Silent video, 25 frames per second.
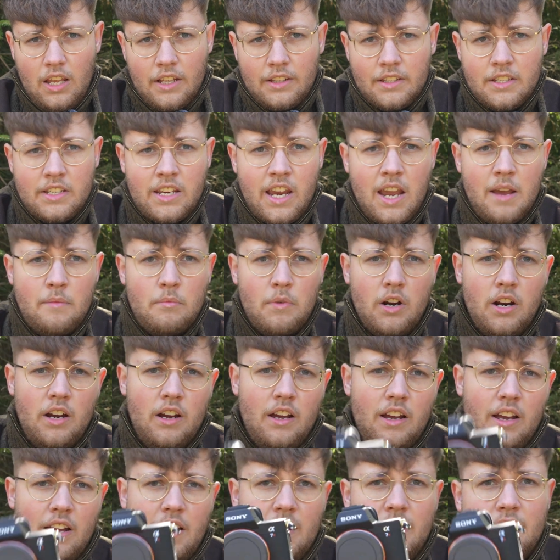This
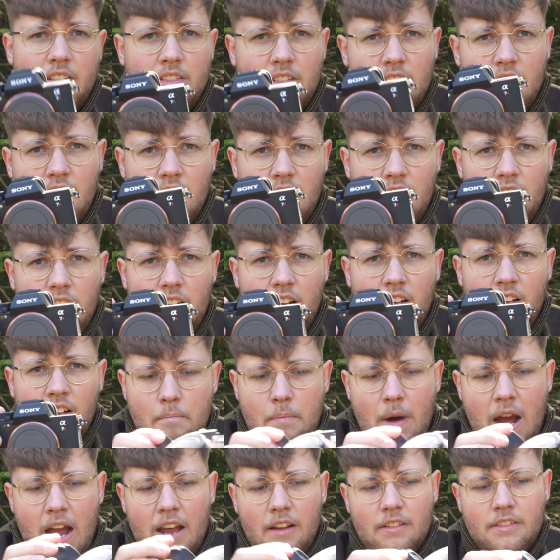camera has a
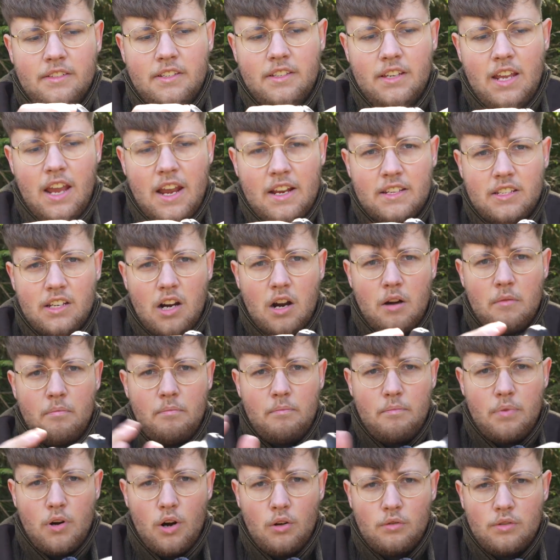Bionz XR
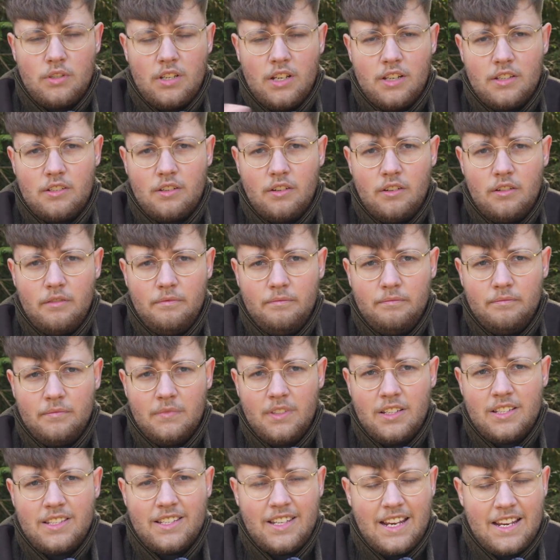processor
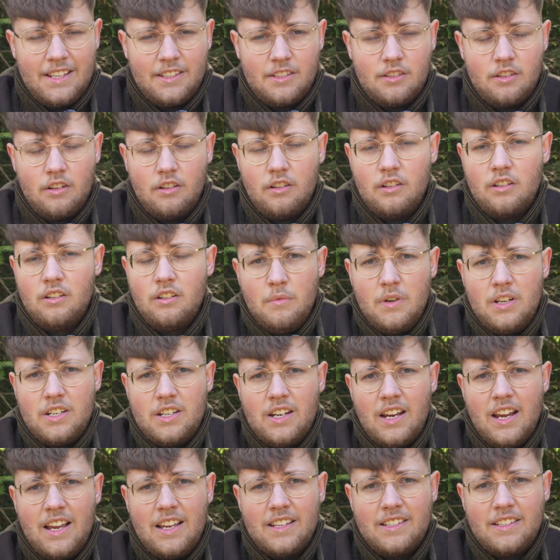sensor,
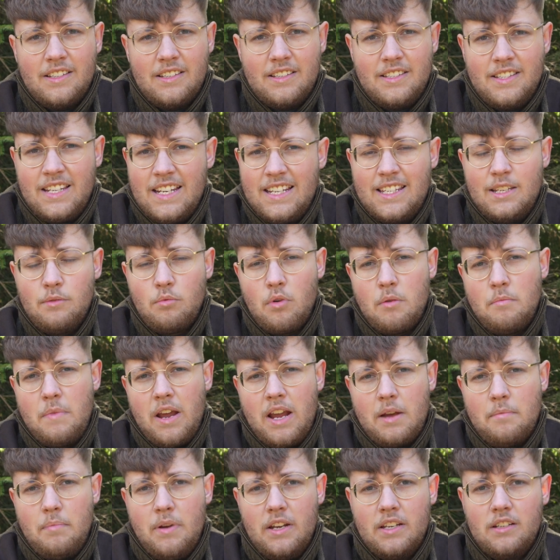which has 61
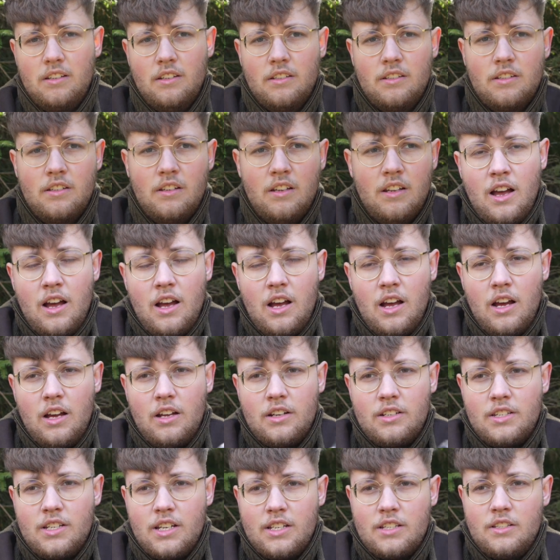megapixels.
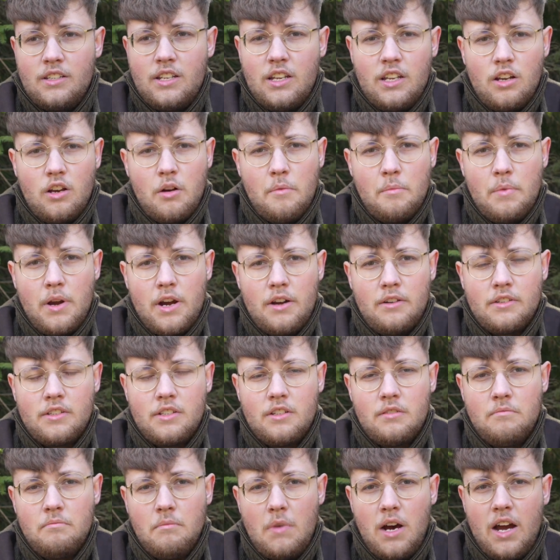Just in
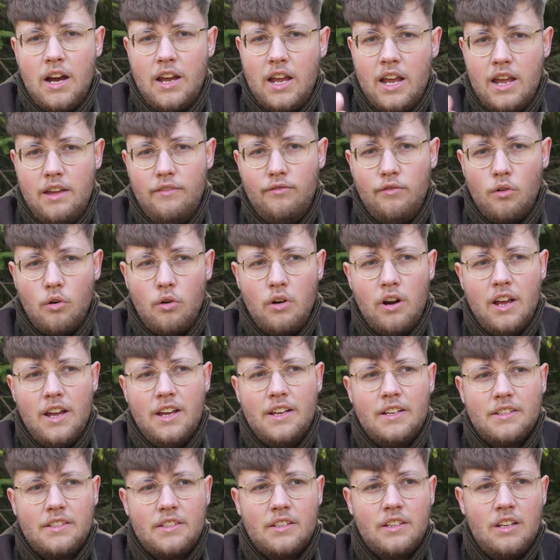comparison, my A4
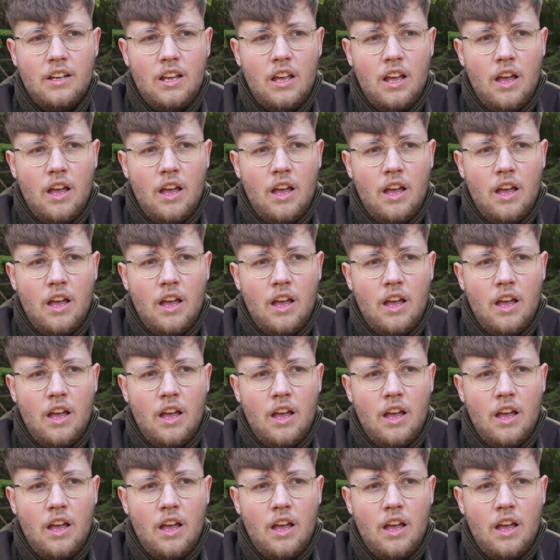has